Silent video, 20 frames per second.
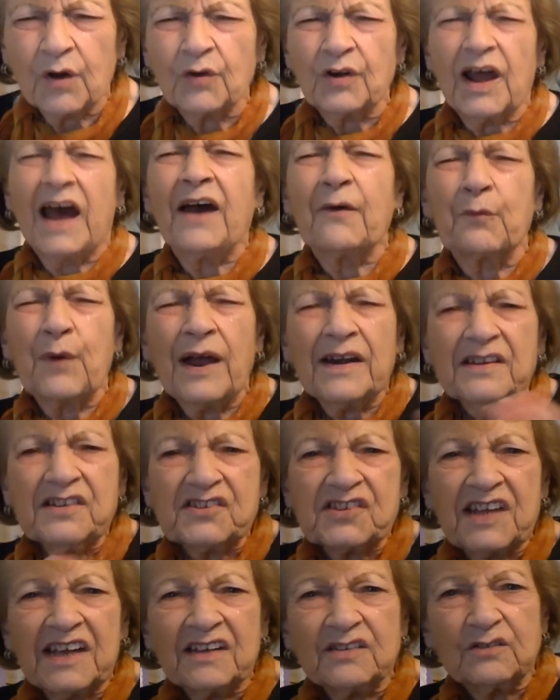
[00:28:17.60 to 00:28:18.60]
on one
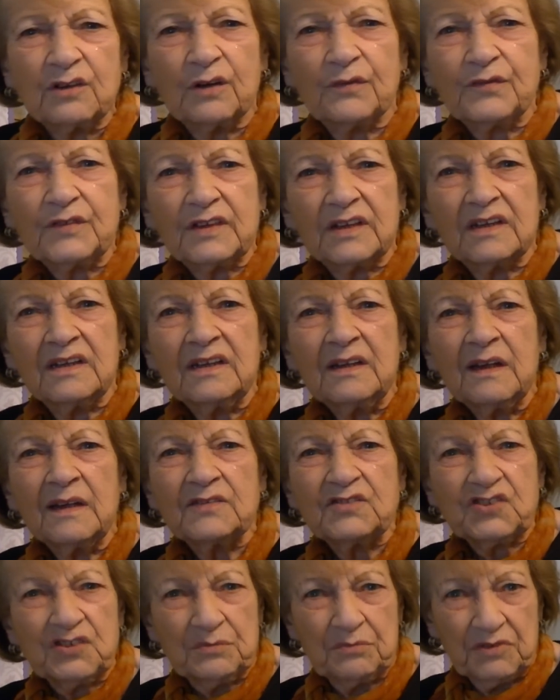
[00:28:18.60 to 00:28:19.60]
side of the
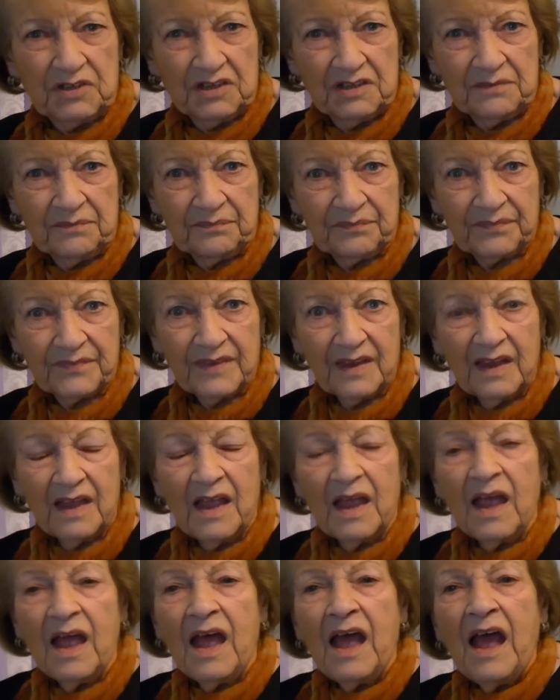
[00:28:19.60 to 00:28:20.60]
chimney.
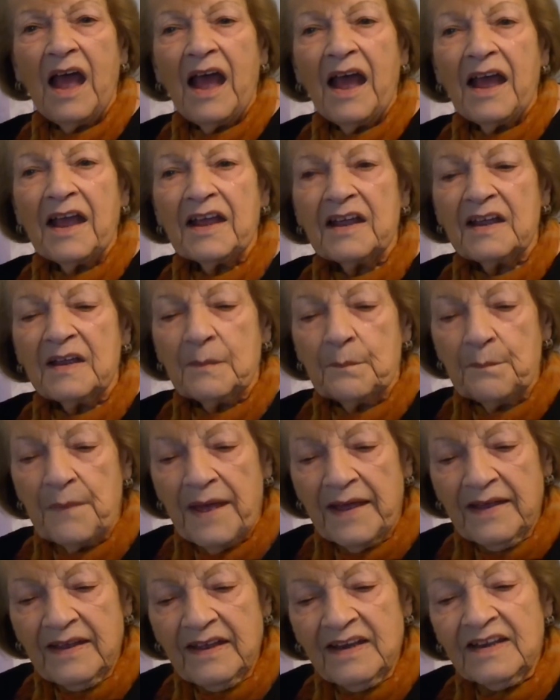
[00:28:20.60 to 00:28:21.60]

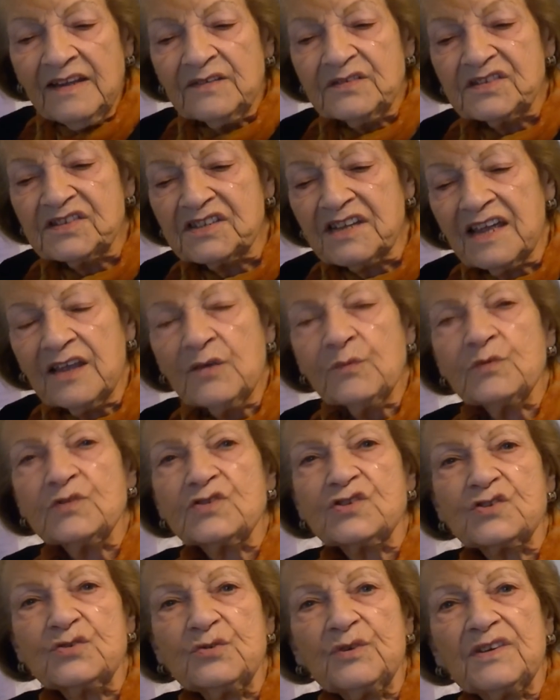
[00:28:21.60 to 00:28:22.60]
Mengele is staying
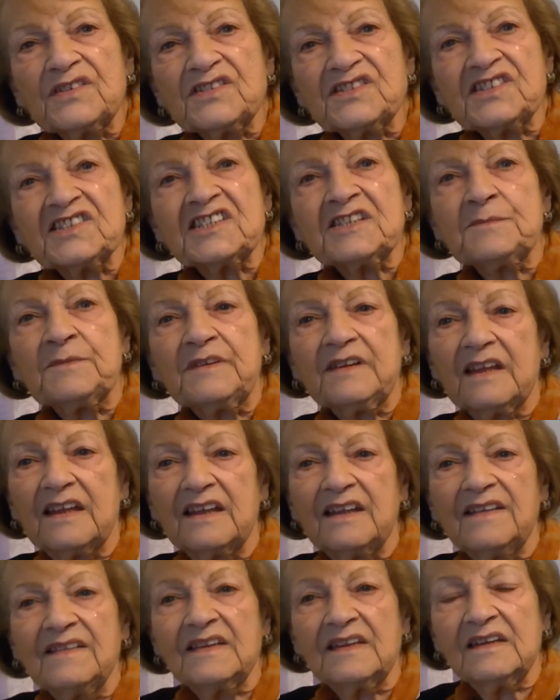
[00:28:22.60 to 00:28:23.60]
with 2 SS men
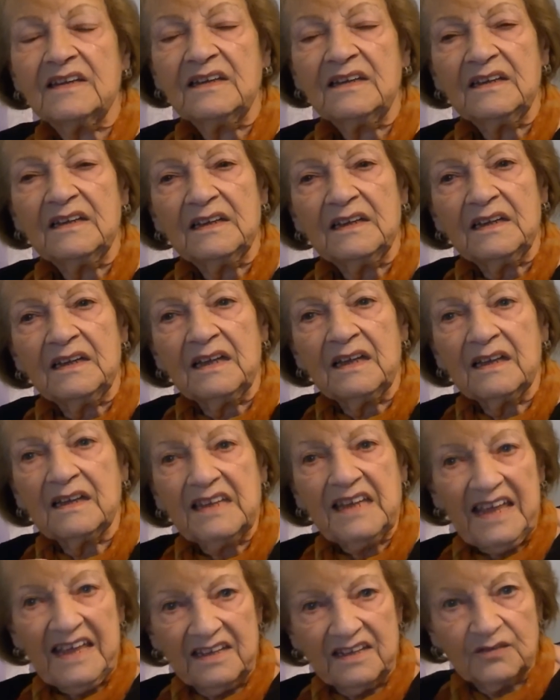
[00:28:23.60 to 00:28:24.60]
in the
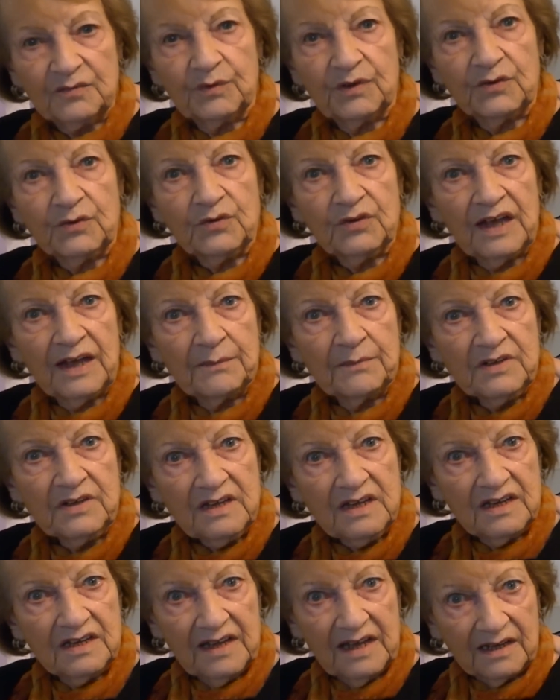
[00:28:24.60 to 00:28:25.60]
gate where you come in
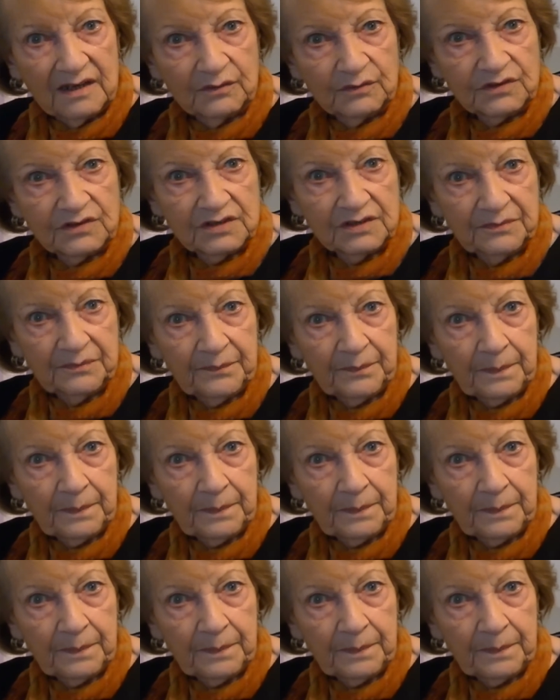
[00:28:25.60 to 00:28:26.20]
and out.